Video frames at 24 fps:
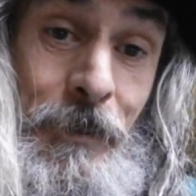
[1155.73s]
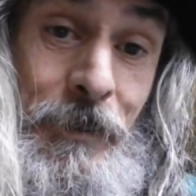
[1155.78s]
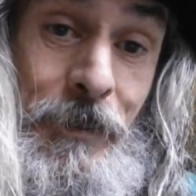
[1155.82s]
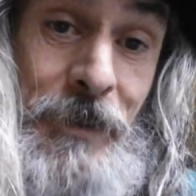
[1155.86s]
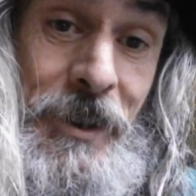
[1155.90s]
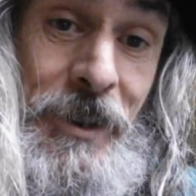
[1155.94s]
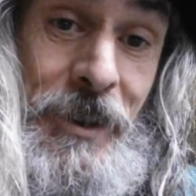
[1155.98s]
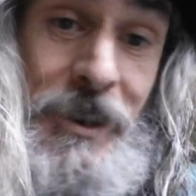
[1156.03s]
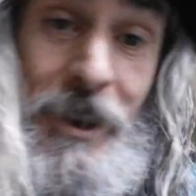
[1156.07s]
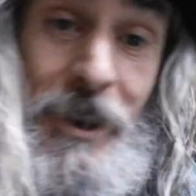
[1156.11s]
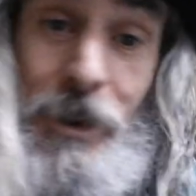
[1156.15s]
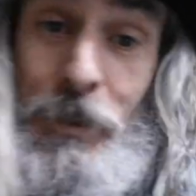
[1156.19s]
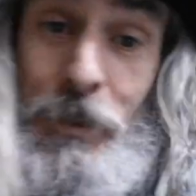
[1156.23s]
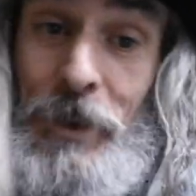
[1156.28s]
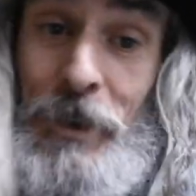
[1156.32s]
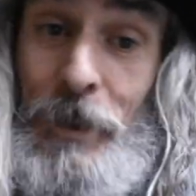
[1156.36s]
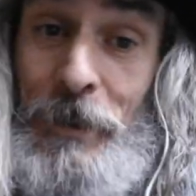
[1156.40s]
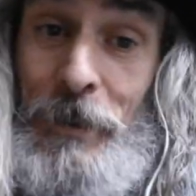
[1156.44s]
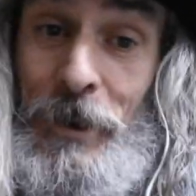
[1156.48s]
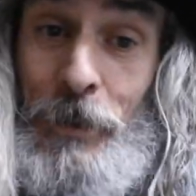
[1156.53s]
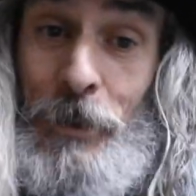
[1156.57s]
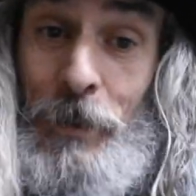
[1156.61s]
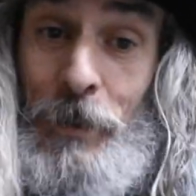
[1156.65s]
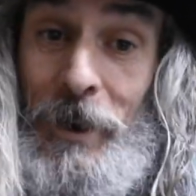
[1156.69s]
Just go with the
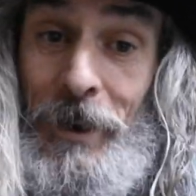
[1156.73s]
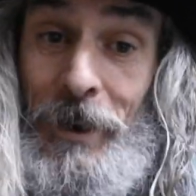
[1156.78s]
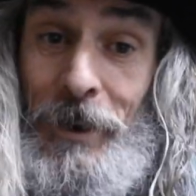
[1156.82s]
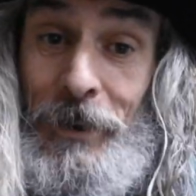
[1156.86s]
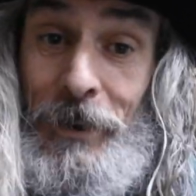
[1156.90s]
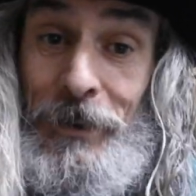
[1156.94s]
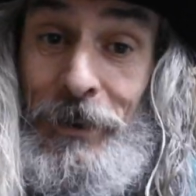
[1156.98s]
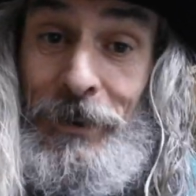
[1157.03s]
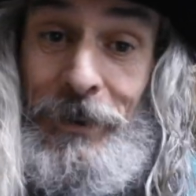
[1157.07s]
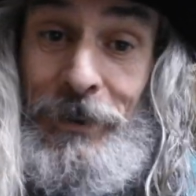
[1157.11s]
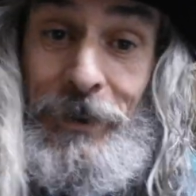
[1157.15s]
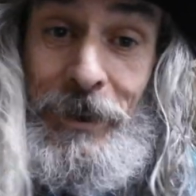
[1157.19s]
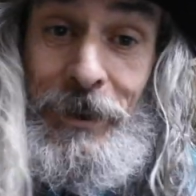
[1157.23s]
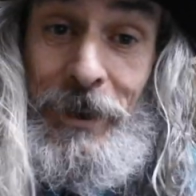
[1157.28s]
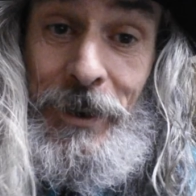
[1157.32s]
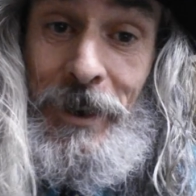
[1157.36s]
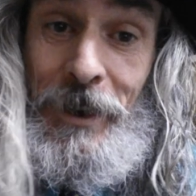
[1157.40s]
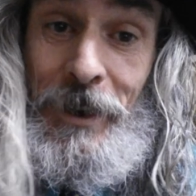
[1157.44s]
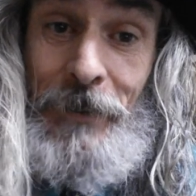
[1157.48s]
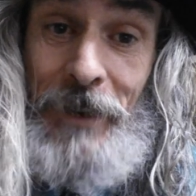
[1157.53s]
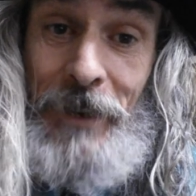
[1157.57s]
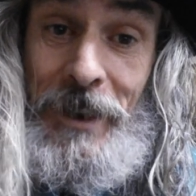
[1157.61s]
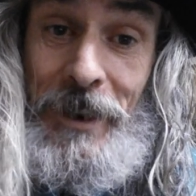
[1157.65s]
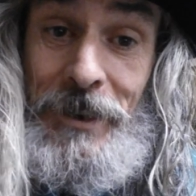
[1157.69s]
middle path. Look at
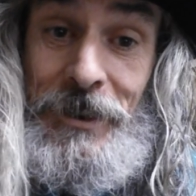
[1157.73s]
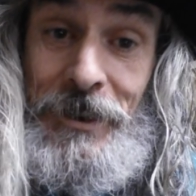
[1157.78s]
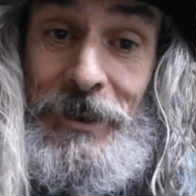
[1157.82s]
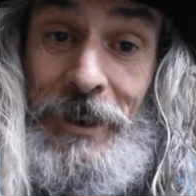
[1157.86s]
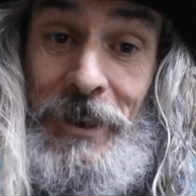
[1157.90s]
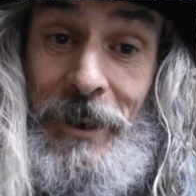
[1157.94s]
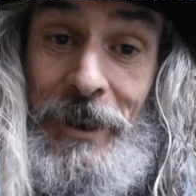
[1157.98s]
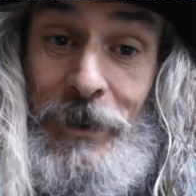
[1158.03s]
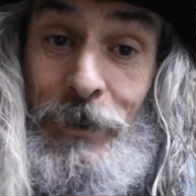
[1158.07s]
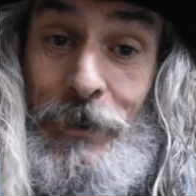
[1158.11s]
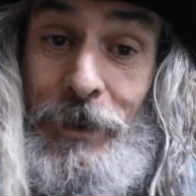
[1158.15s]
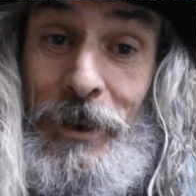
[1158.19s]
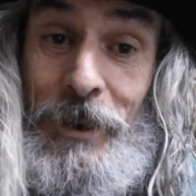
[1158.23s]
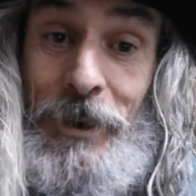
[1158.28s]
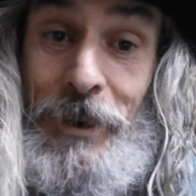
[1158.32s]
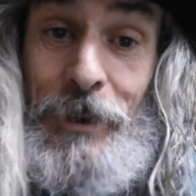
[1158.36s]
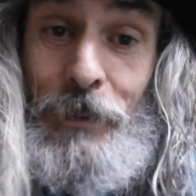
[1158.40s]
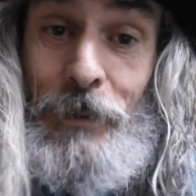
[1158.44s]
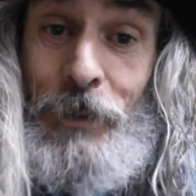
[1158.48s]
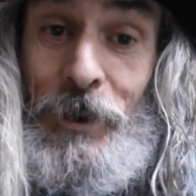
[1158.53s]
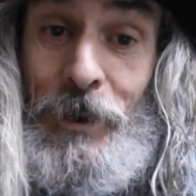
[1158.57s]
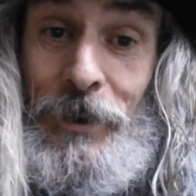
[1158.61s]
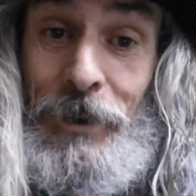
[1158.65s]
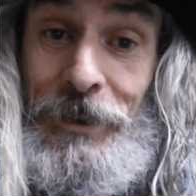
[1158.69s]
Levette's channel. Look
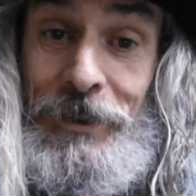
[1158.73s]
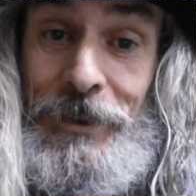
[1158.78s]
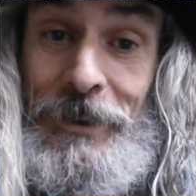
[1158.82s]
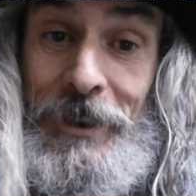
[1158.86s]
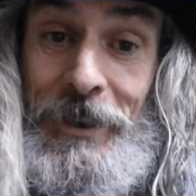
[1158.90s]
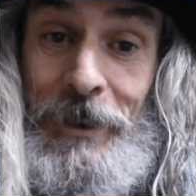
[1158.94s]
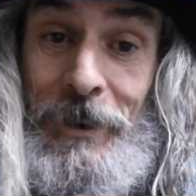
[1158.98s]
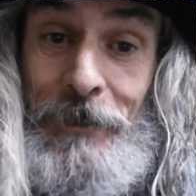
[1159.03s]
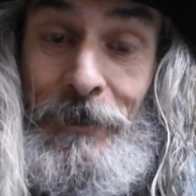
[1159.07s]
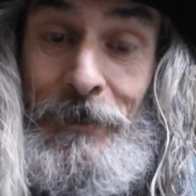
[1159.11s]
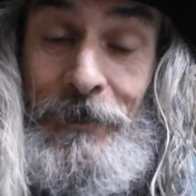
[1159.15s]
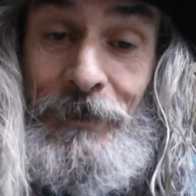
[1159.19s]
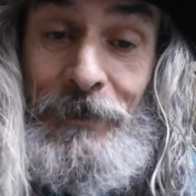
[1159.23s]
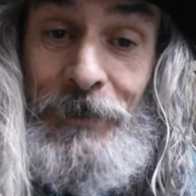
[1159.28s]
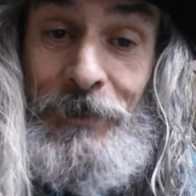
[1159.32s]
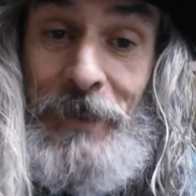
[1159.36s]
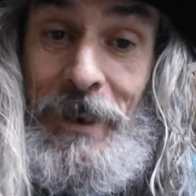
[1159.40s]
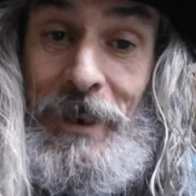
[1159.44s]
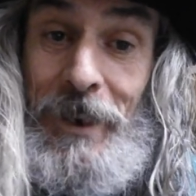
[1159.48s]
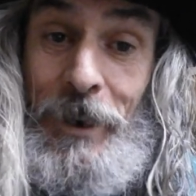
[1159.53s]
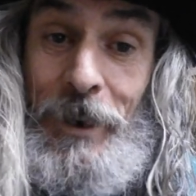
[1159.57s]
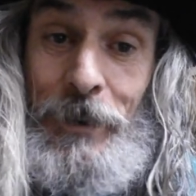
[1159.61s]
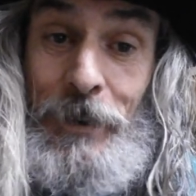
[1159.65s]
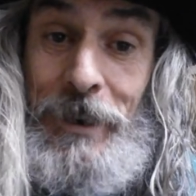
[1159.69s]
at what
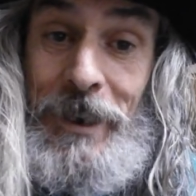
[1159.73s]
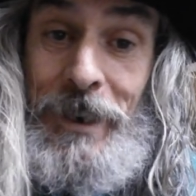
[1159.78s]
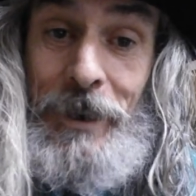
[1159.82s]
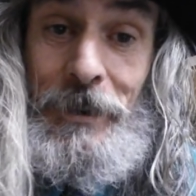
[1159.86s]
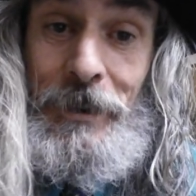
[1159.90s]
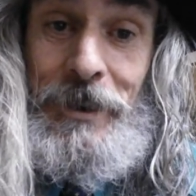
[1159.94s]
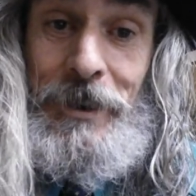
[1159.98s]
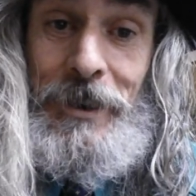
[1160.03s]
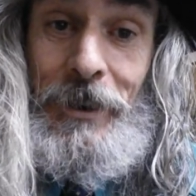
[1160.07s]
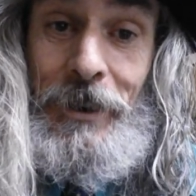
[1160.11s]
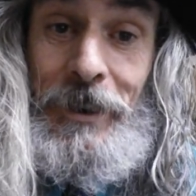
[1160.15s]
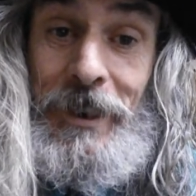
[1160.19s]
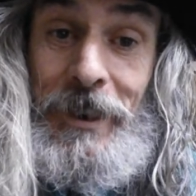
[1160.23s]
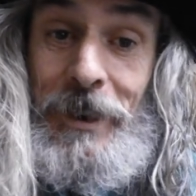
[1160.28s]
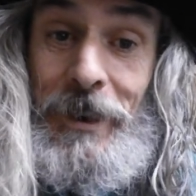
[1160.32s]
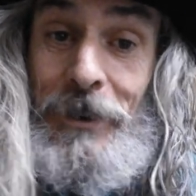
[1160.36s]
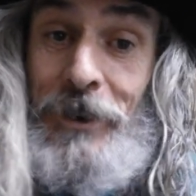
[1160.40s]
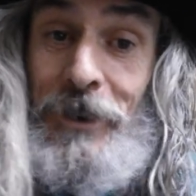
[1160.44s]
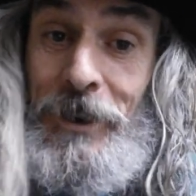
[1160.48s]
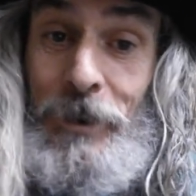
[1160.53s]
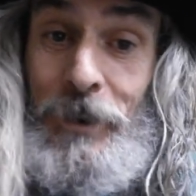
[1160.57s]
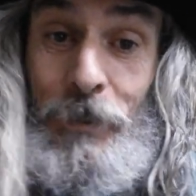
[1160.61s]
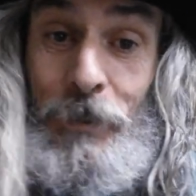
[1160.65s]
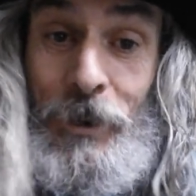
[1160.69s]
Claudio's showing you.
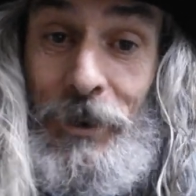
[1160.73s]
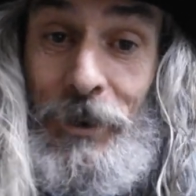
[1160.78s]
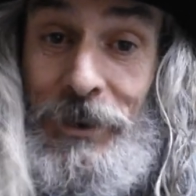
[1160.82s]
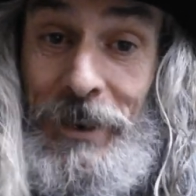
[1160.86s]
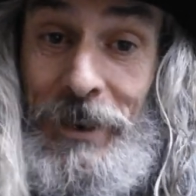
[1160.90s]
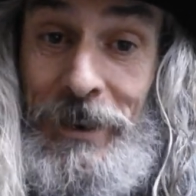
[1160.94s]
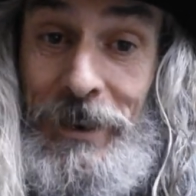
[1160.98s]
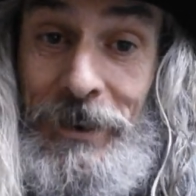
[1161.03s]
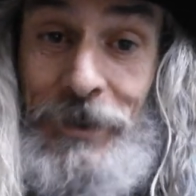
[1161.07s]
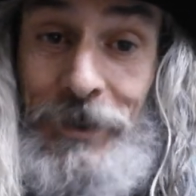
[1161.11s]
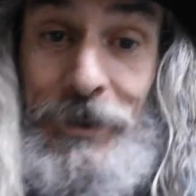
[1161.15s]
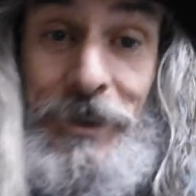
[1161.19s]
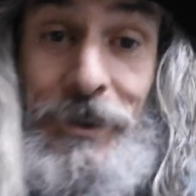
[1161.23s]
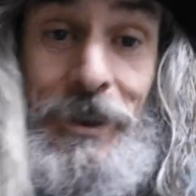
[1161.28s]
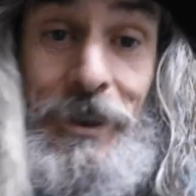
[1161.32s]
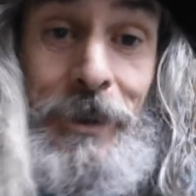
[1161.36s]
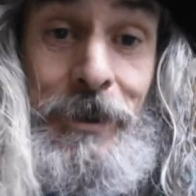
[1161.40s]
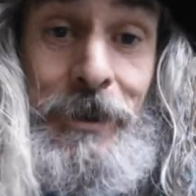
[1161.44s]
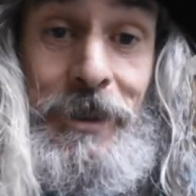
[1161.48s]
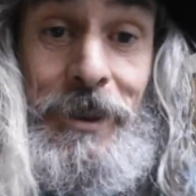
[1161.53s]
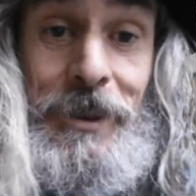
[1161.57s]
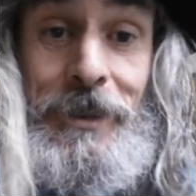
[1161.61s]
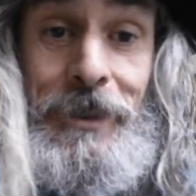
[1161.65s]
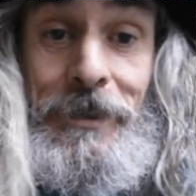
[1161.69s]
Look at what Santos
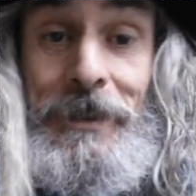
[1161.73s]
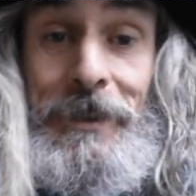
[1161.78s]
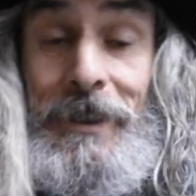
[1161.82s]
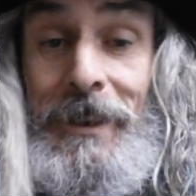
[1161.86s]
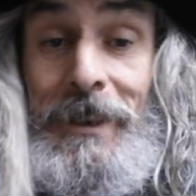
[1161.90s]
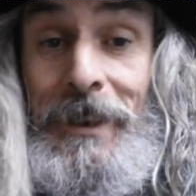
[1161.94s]
shows you.